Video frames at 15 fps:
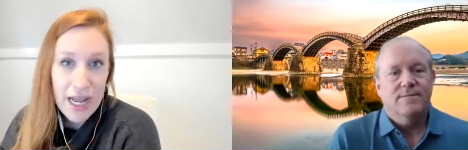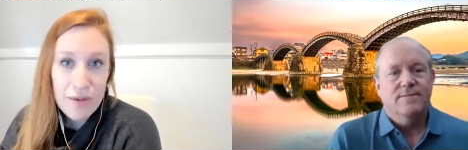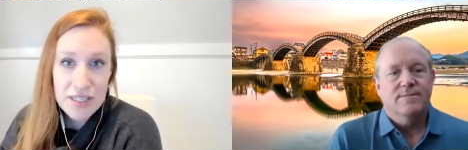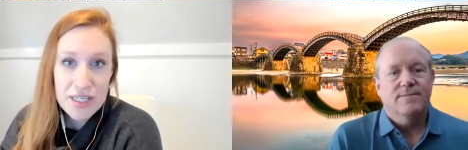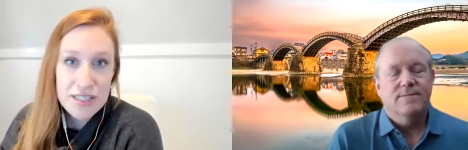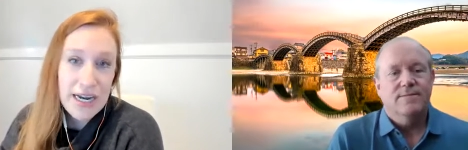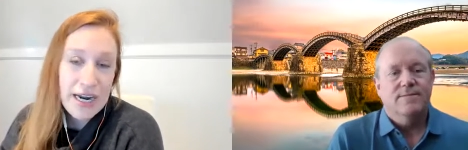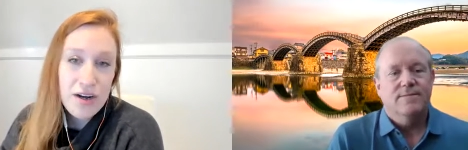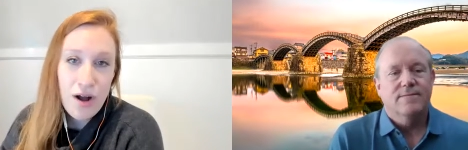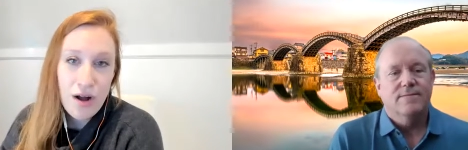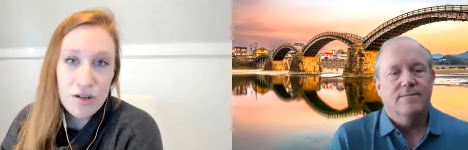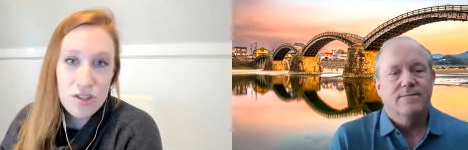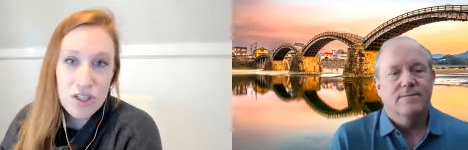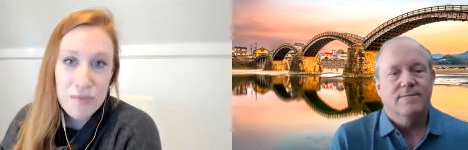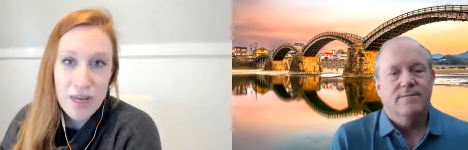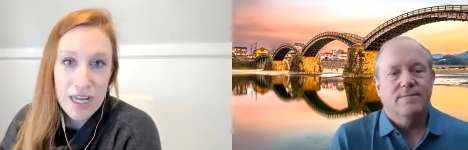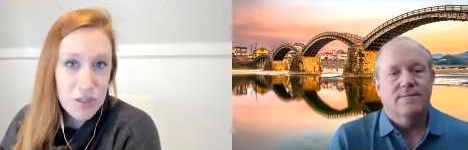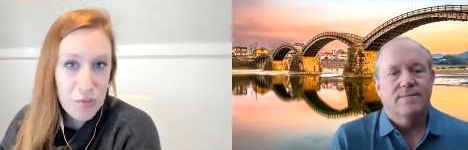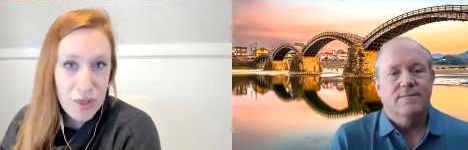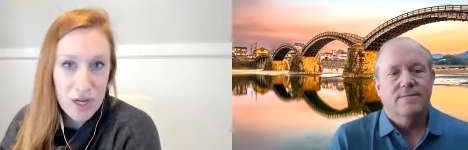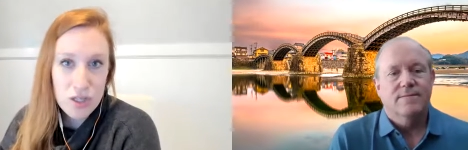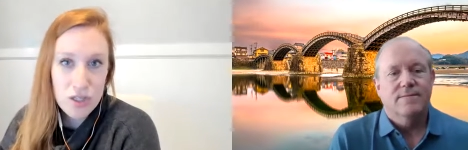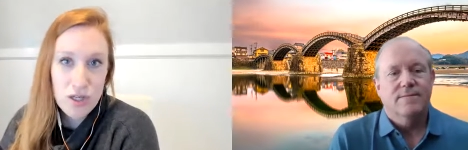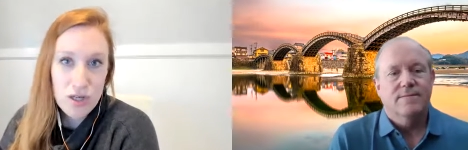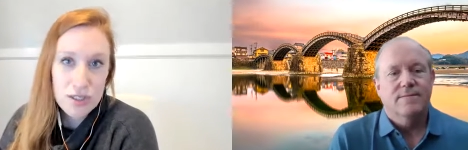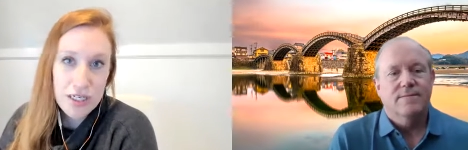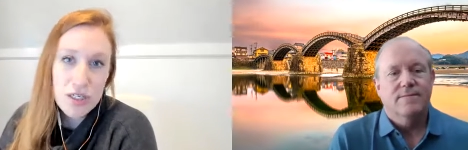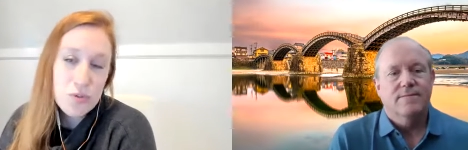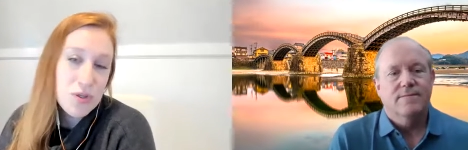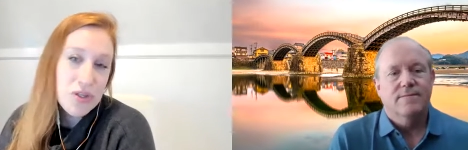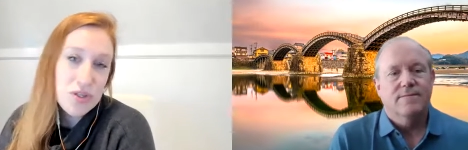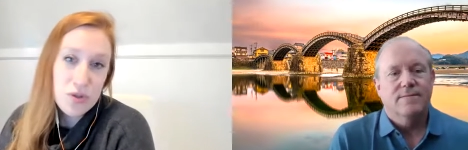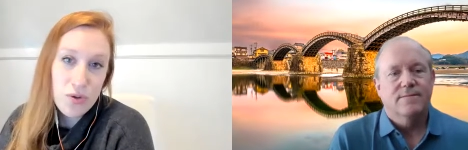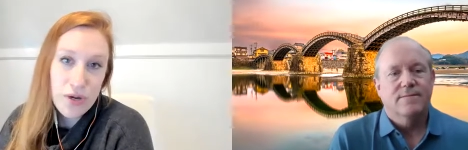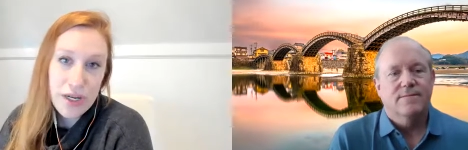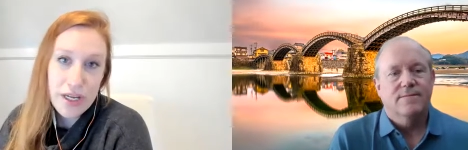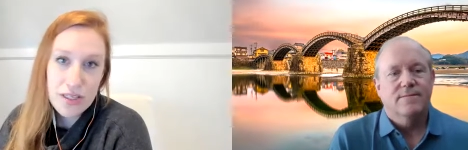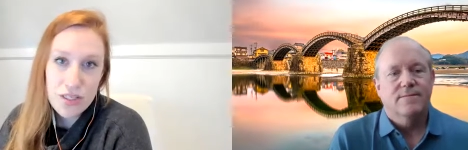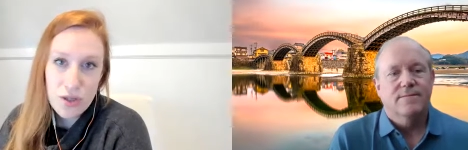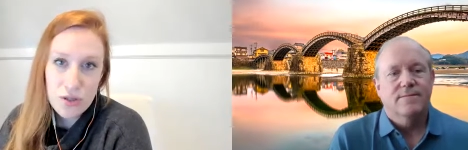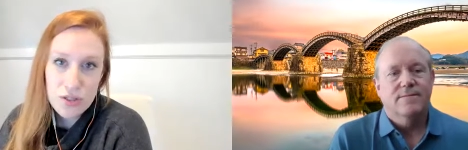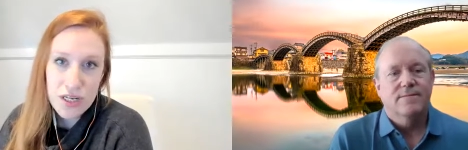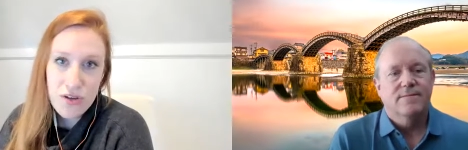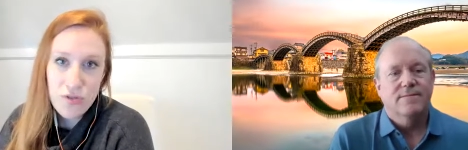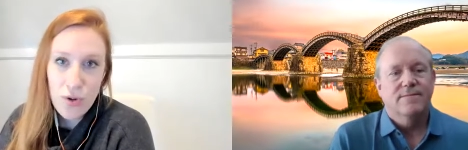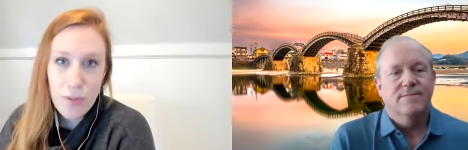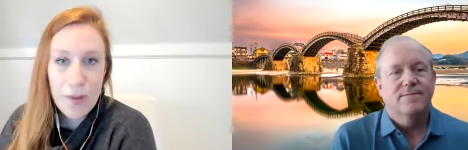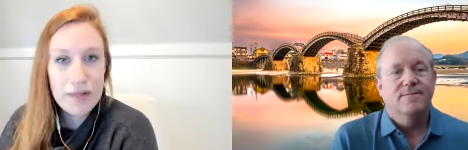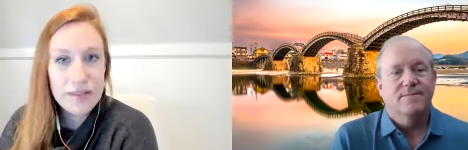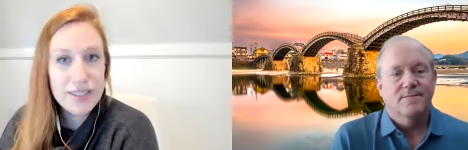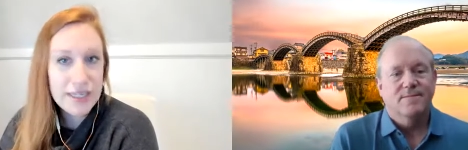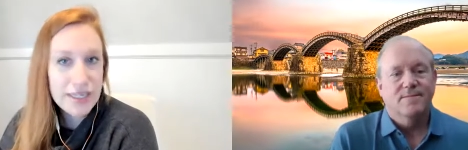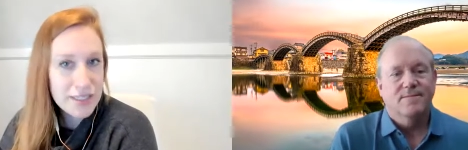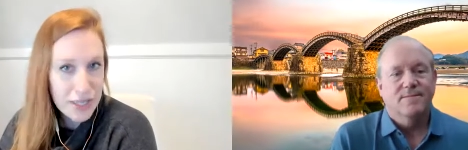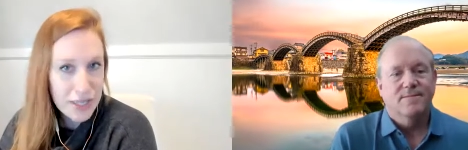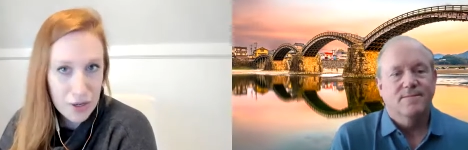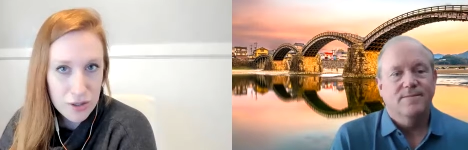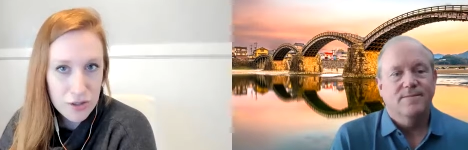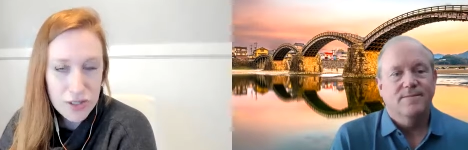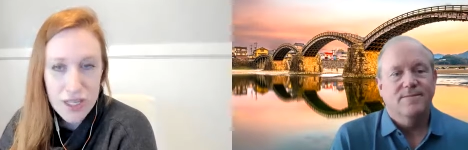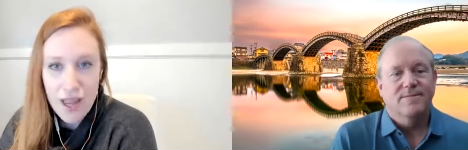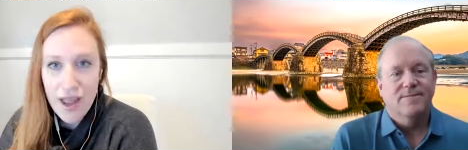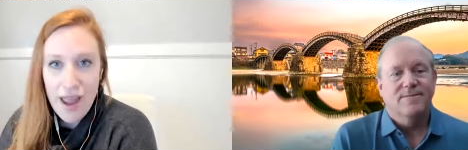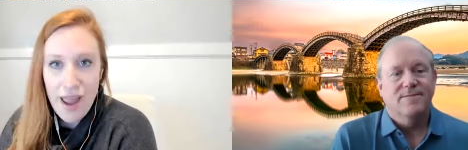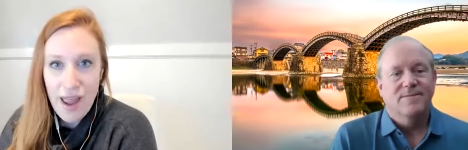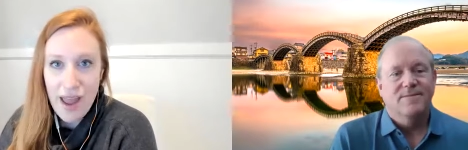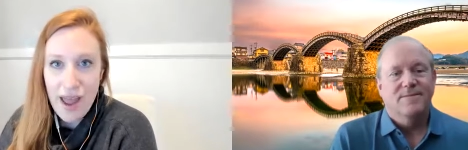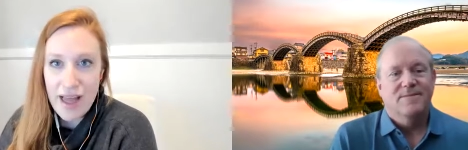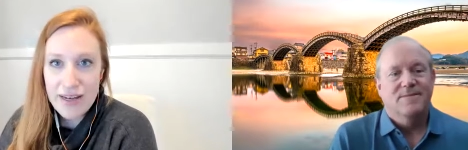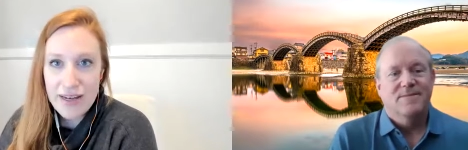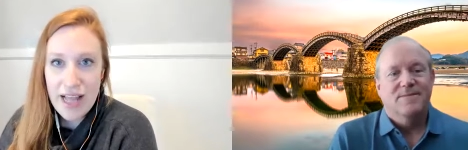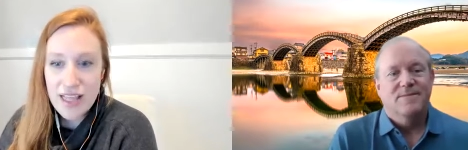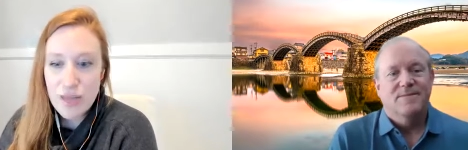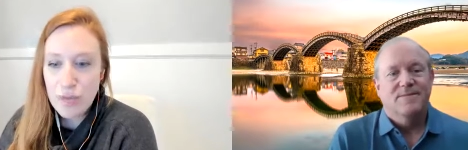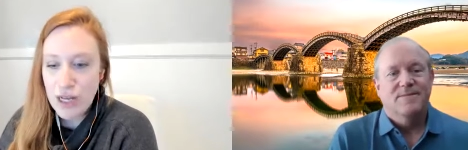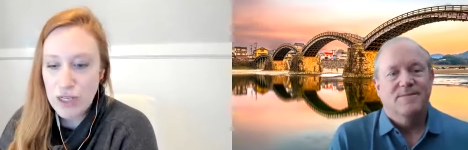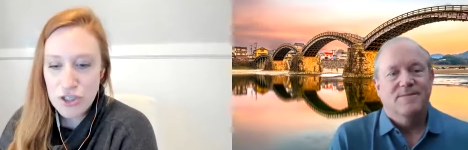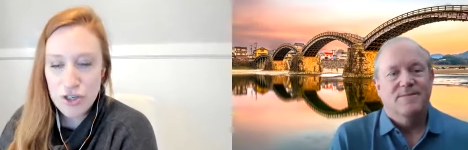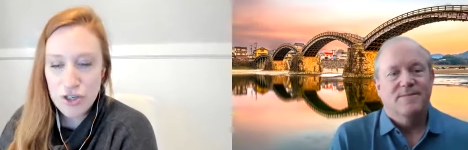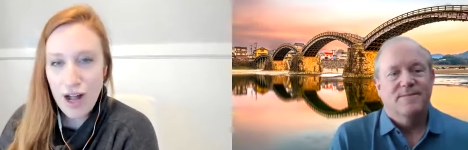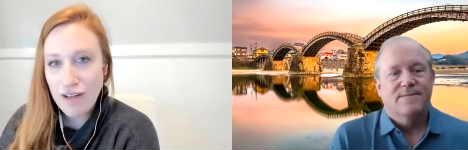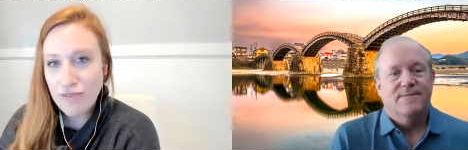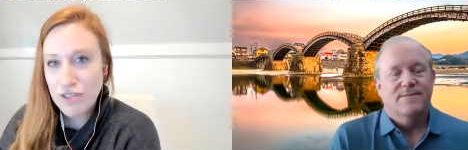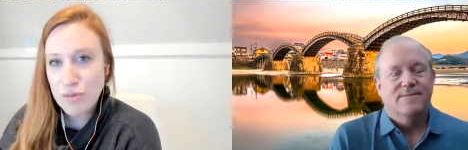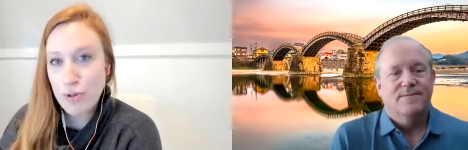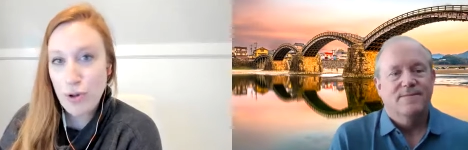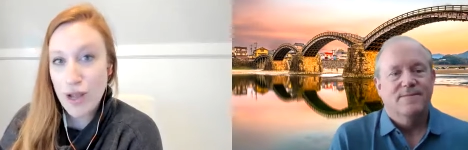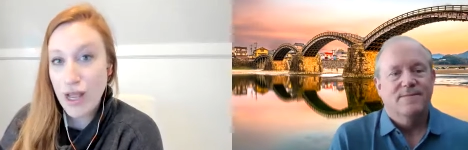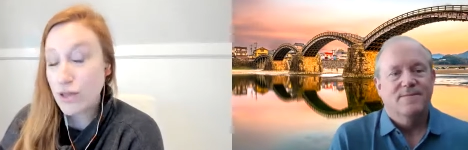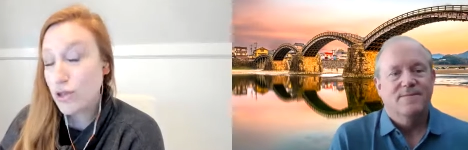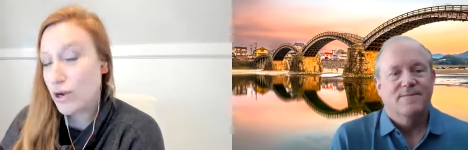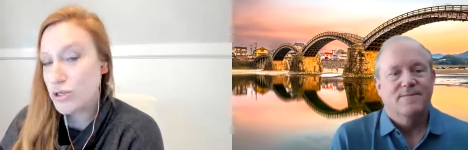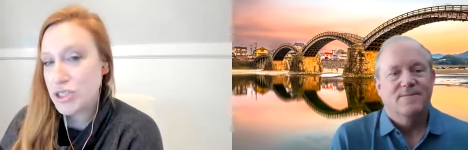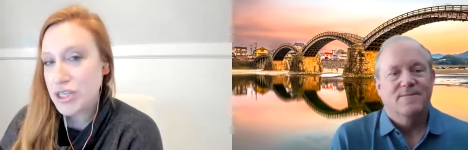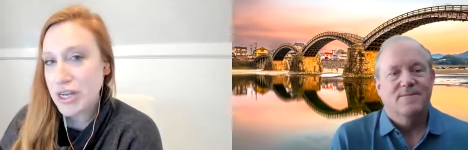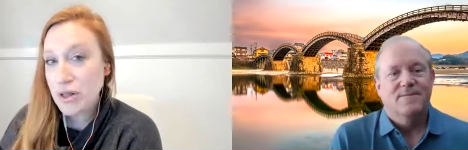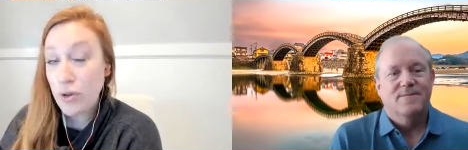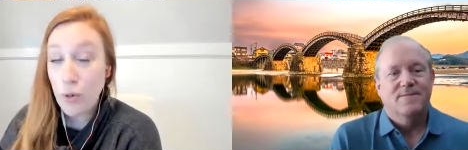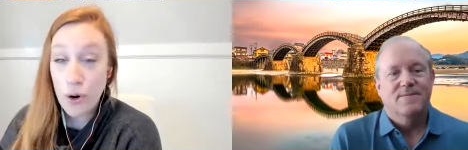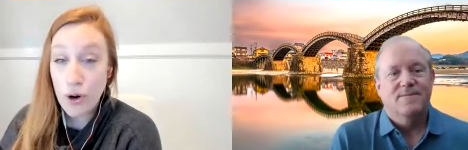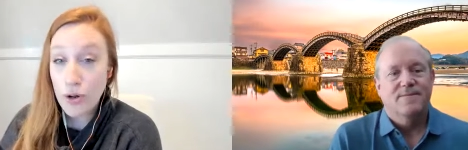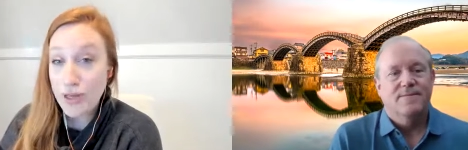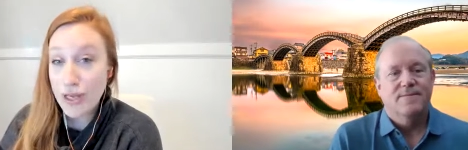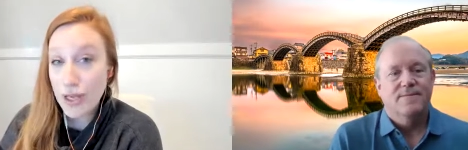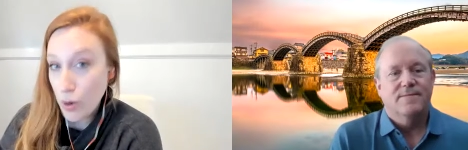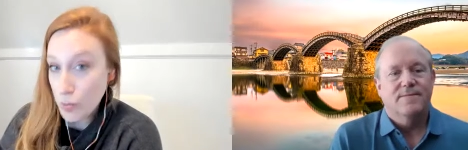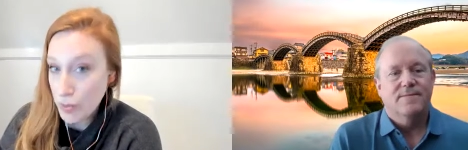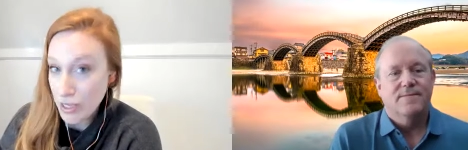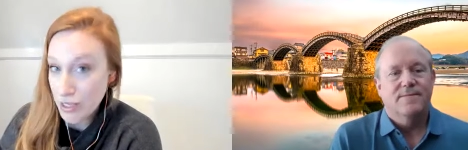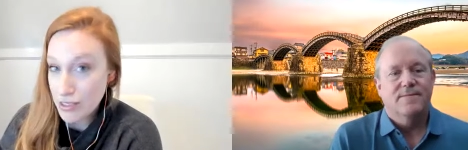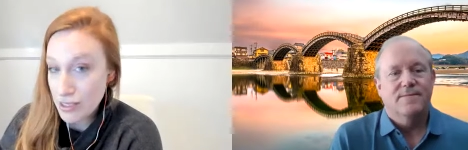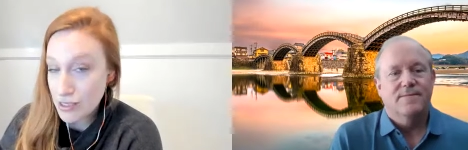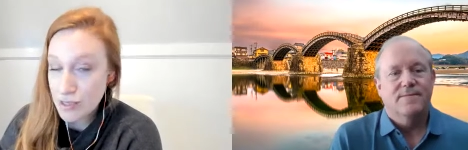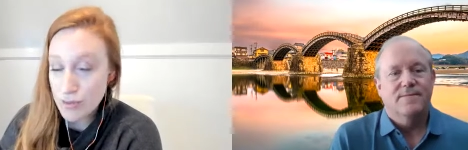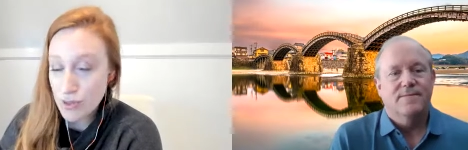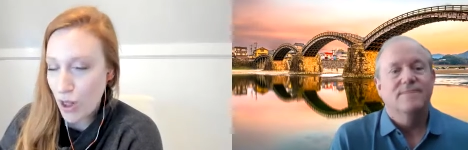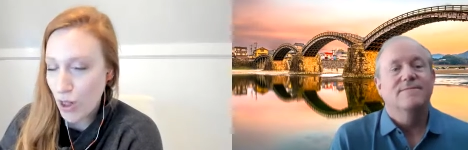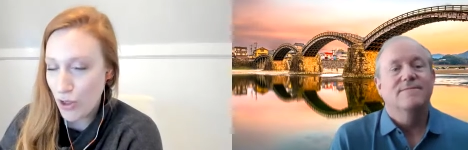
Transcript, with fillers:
Speaker 1: I was a technology management consultant with Deloitte Consulting for about six mm-hmm. years and had the pleasure of deploying large scale Oracle ERP systems all